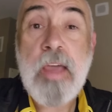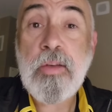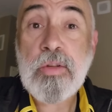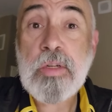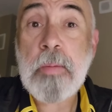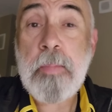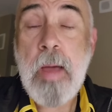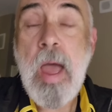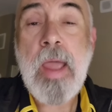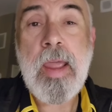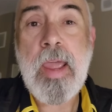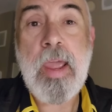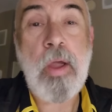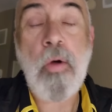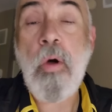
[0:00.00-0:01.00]
I used to buy
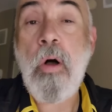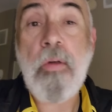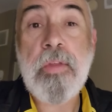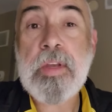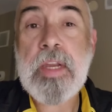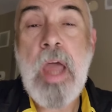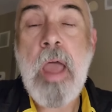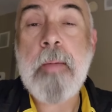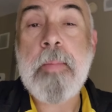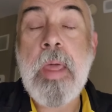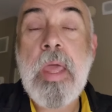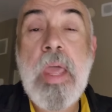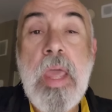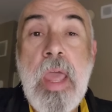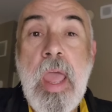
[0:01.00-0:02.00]
it here all the time,
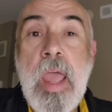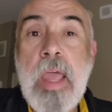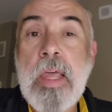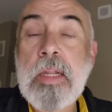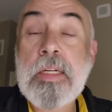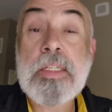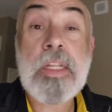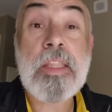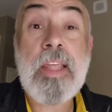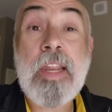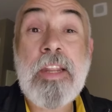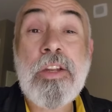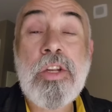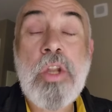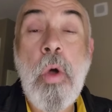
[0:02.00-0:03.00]
and they
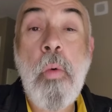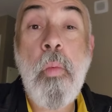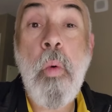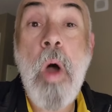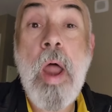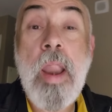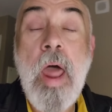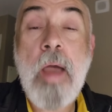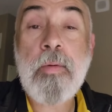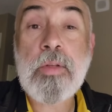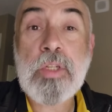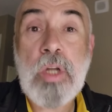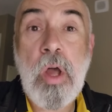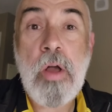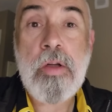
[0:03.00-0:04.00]
didn't know what I
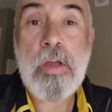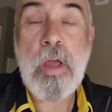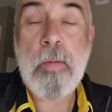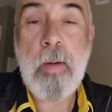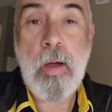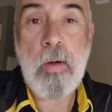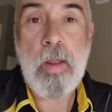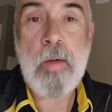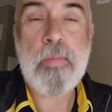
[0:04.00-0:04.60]
was talking about.